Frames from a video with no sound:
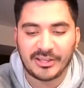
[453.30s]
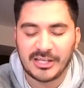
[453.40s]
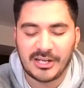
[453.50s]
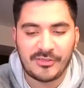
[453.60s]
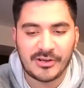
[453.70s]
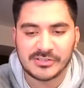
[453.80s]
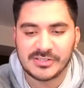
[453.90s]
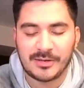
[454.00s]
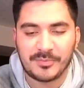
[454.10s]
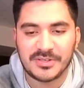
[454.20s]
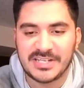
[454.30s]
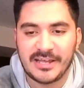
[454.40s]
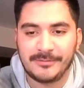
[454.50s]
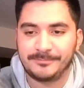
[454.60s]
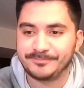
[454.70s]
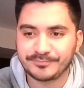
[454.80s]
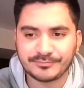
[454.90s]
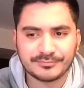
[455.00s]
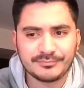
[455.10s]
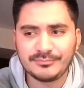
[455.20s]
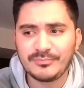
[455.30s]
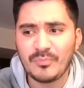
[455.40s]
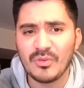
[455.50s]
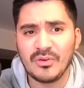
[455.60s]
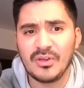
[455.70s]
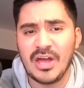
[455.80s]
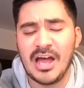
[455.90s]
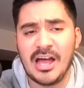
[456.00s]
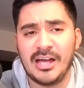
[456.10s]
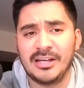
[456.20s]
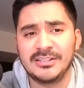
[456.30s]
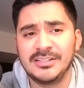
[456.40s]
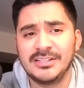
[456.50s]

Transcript: Finally, get in there, set up the tent. Uh,